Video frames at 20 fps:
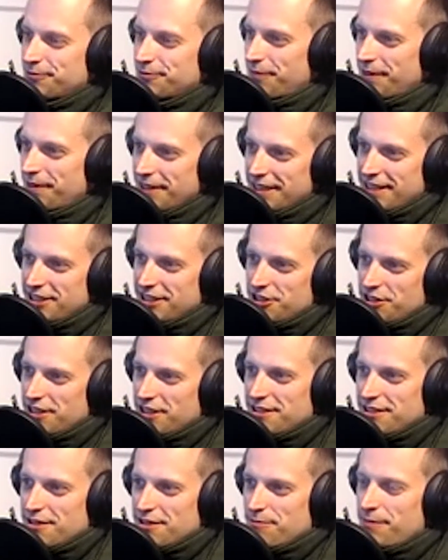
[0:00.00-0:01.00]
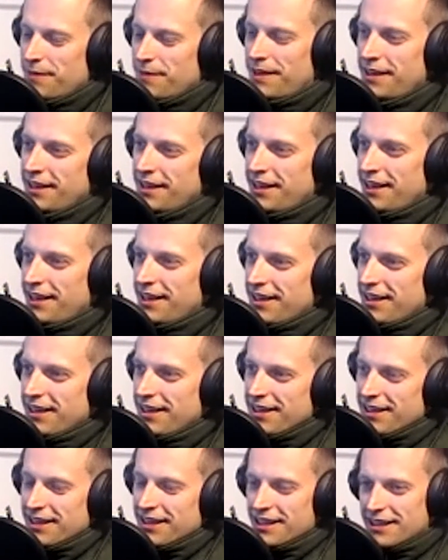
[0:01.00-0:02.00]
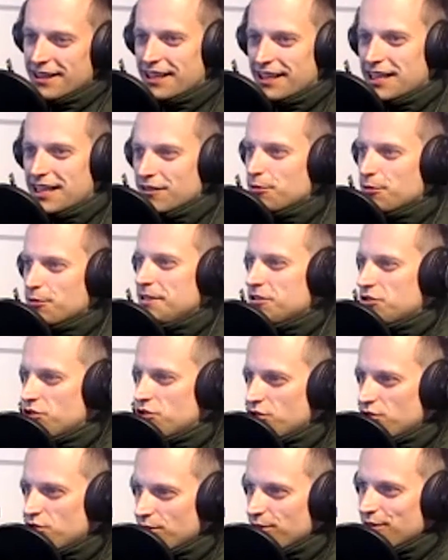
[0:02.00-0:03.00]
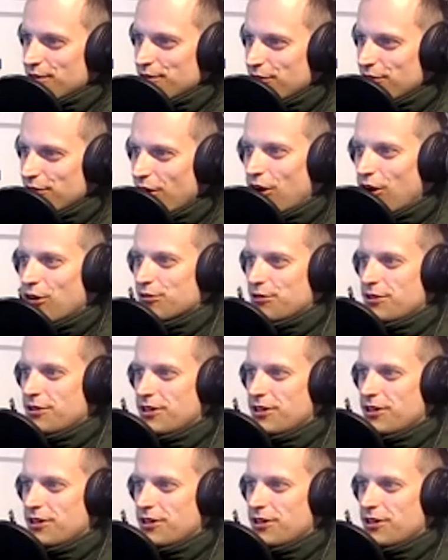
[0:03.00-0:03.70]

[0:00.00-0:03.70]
The government is so involved.